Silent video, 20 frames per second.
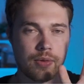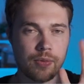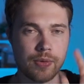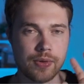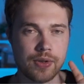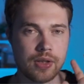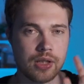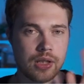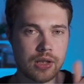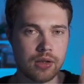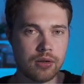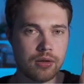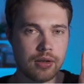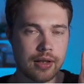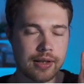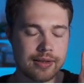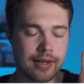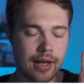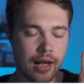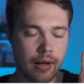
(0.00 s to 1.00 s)
We still
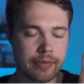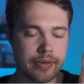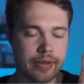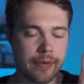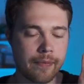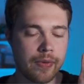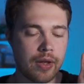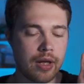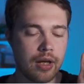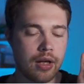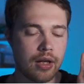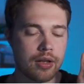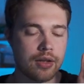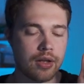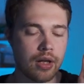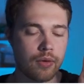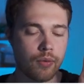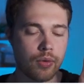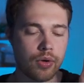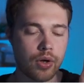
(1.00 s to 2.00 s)
accept.
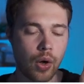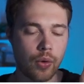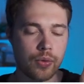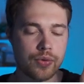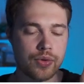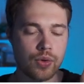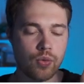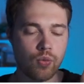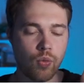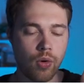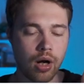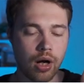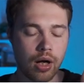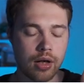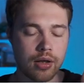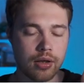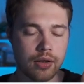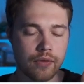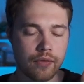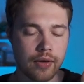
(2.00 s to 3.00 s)
Then we'll go to
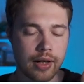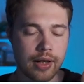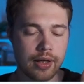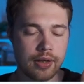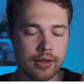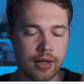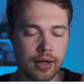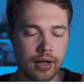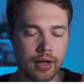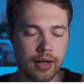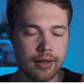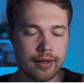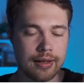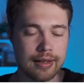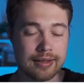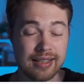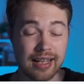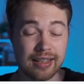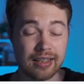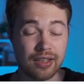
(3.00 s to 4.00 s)
1, right?
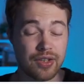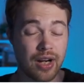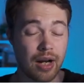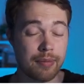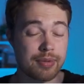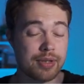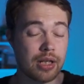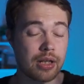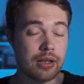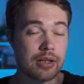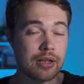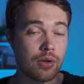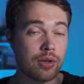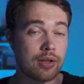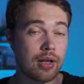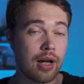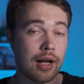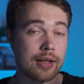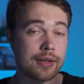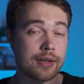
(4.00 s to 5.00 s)
Is that a trap state or
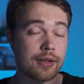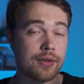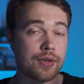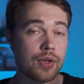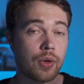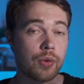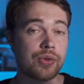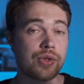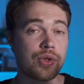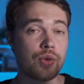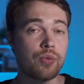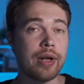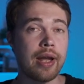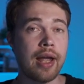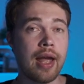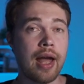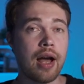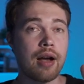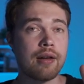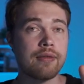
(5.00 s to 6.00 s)
not? So do we
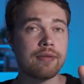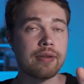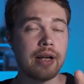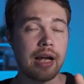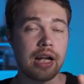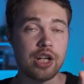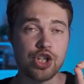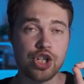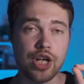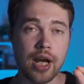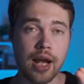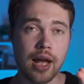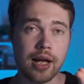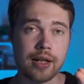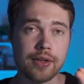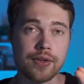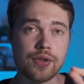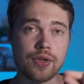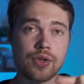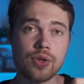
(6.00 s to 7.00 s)
have a
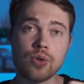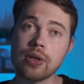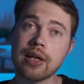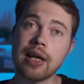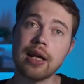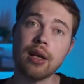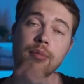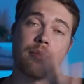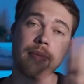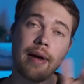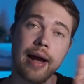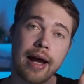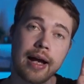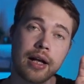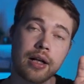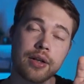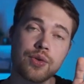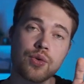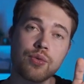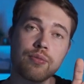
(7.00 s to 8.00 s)
chance to get
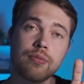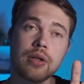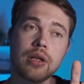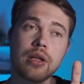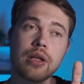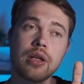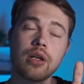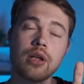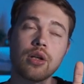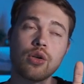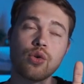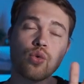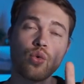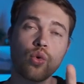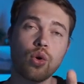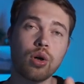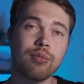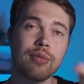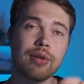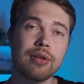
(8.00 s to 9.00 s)
back, to be
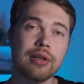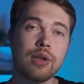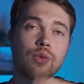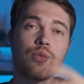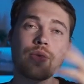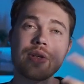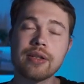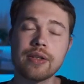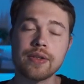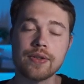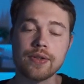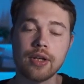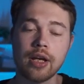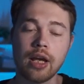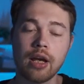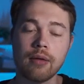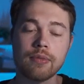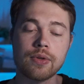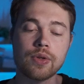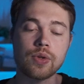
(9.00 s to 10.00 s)
normal and win this
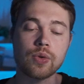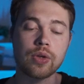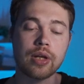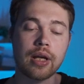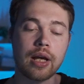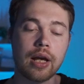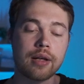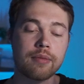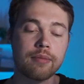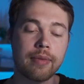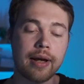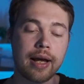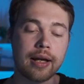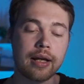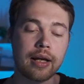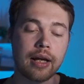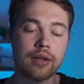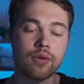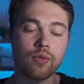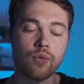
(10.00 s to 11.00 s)
game, to get back
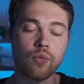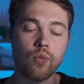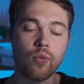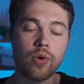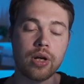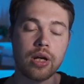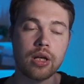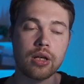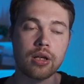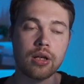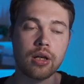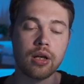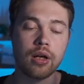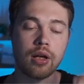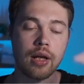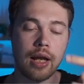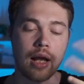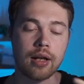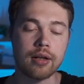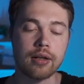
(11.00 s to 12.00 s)
and win
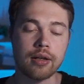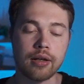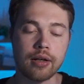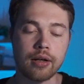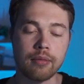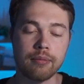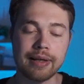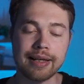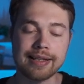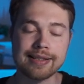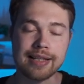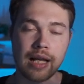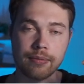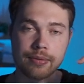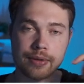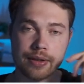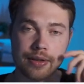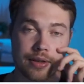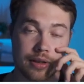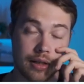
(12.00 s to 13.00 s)
and be
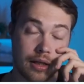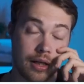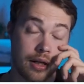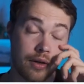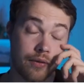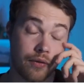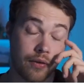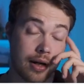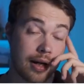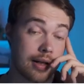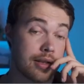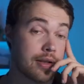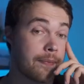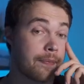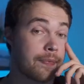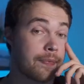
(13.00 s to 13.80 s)
accepted, right?